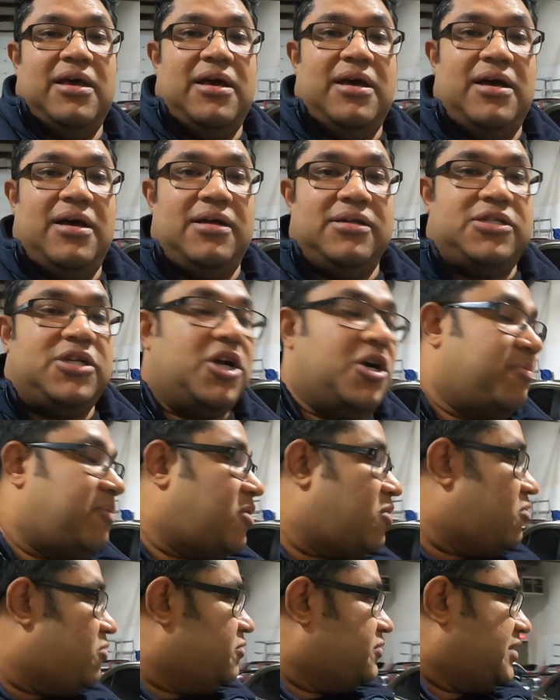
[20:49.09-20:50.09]

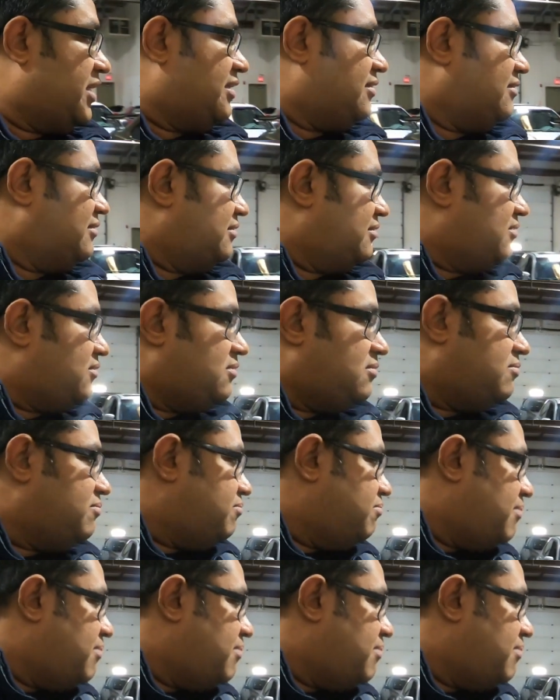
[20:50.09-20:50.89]
turbos and